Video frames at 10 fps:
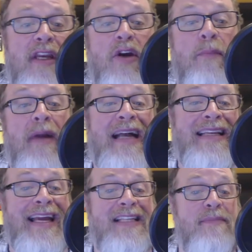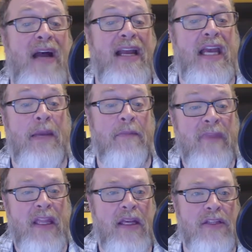video podcast. My name
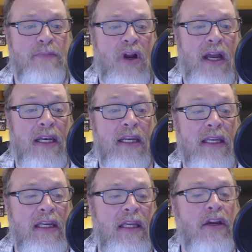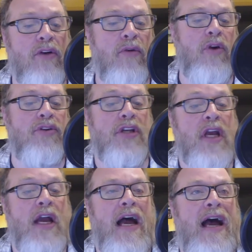is Brian E. Roach.
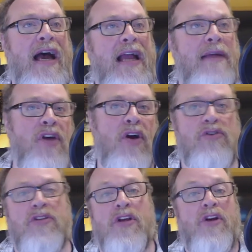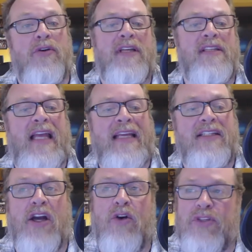I am the host who doesn't like
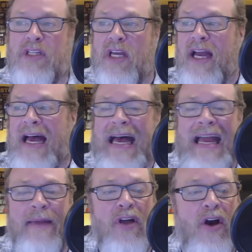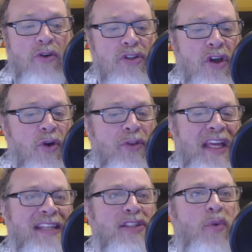toast. I am the host who
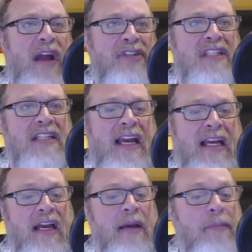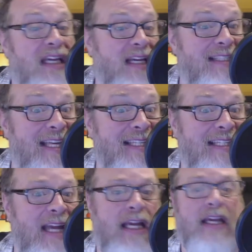thinks the refs stink because they
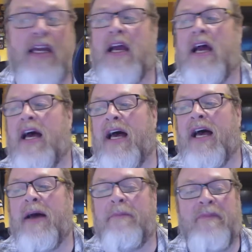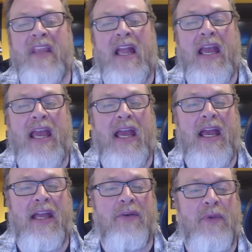stink.
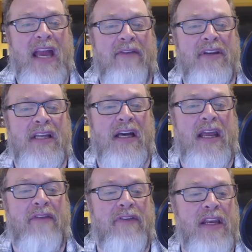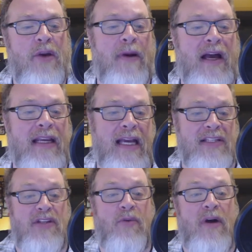And we haven't done a video
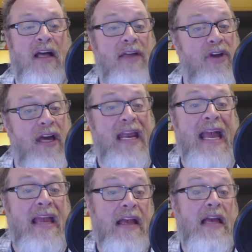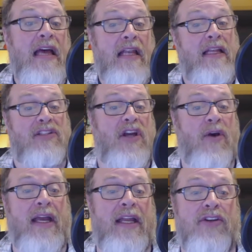podcast in a while. I thought, hey, let's go
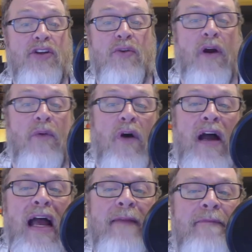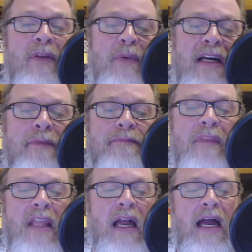ahead and do one. Why? Well,
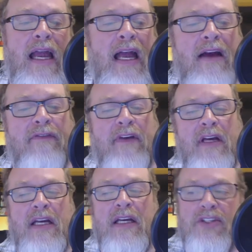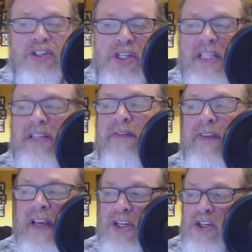I have just
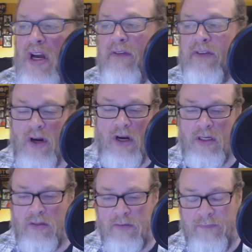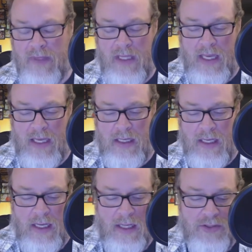finished off an article
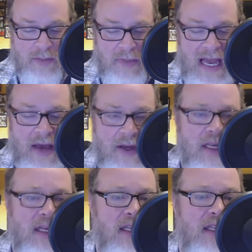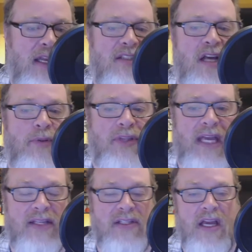that should be out in the next couple
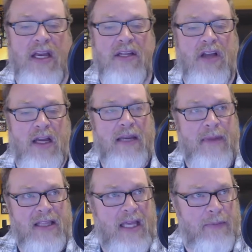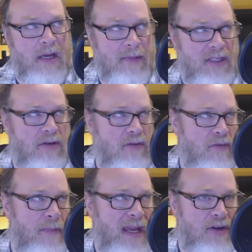days talking about the upcoming
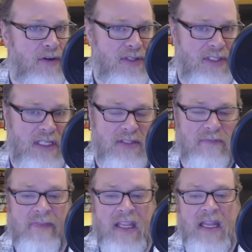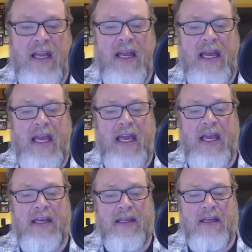remainder of the season.
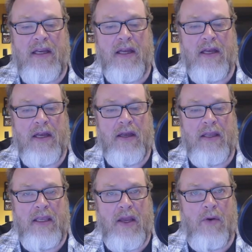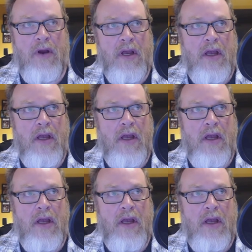And, you know,